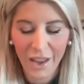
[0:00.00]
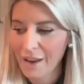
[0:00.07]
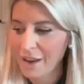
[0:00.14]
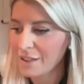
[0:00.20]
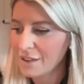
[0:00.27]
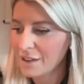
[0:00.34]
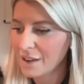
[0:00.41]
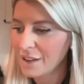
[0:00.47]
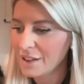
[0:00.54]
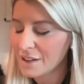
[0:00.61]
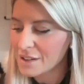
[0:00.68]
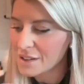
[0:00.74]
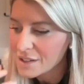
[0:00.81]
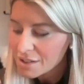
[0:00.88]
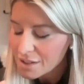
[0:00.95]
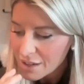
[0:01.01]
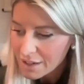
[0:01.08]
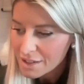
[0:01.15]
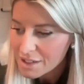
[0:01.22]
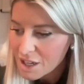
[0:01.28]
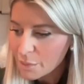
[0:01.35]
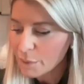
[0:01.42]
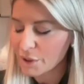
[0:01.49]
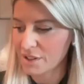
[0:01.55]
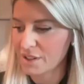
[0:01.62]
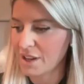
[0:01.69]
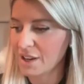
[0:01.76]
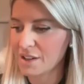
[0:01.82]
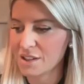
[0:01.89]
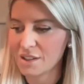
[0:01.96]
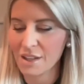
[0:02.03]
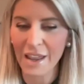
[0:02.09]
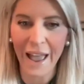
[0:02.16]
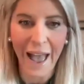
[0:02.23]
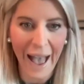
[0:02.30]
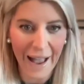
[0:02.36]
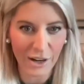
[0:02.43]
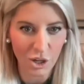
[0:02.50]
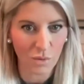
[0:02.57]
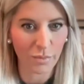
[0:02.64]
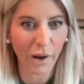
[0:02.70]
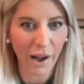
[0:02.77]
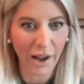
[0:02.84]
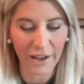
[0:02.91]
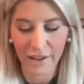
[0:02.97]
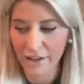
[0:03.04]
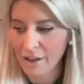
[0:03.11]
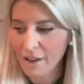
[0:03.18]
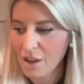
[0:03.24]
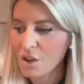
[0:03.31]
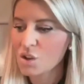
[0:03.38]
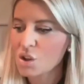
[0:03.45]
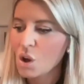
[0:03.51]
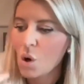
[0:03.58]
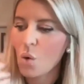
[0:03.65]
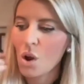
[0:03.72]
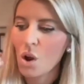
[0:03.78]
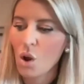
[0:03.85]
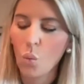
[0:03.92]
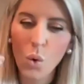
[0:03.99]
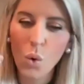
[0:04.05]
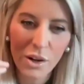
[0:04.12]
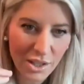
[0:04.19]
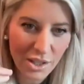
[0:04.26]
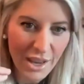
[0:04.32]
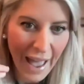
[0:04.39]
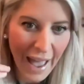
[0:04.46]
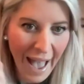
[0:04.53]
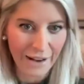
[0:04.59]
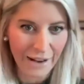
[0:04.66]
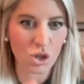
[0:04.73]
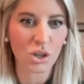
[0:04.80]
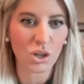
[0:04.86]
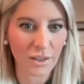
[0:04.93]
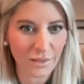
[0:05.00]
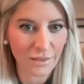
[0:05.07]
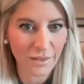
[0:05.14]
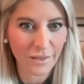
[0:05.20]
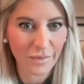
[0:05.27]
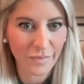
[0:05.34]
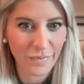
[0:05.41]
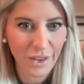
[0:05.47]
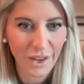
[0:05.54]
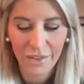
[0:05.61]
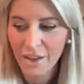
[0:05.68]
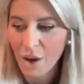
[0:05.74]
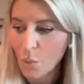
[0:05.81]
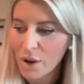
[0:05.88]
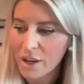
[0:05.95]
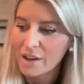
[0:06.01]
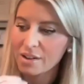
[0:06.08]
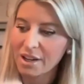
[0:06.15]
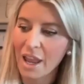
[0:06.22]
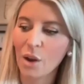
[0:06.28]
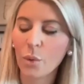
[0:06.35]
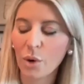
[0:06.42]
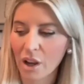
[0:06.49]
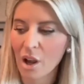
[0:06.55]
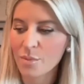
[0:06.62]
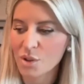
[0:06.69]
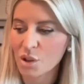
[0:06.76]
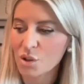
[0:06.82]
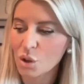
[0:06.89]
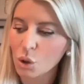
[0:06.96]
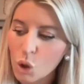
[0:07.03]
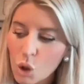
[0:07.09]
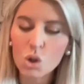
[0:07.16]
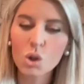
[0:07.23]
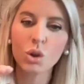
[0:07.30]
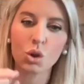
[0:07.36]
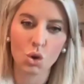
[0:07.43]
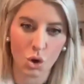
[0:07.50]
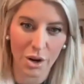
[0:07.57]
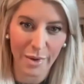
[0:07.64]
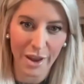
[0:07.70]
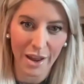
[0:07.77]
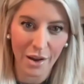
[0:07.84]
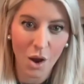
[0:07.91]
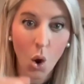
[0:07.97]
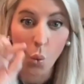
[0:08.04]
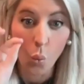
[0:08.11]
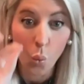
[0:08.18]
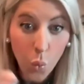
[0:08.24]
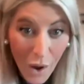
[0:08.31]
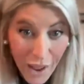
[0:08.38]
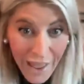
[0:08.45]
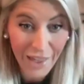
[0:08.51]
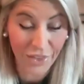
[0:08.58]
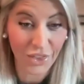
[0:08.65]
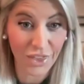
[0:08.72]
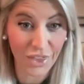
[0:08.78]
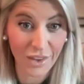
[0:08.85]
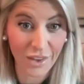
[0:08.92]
And the simplest thing is the action behind it. So, what's the action that we can take when it comes to delusional dreaming with?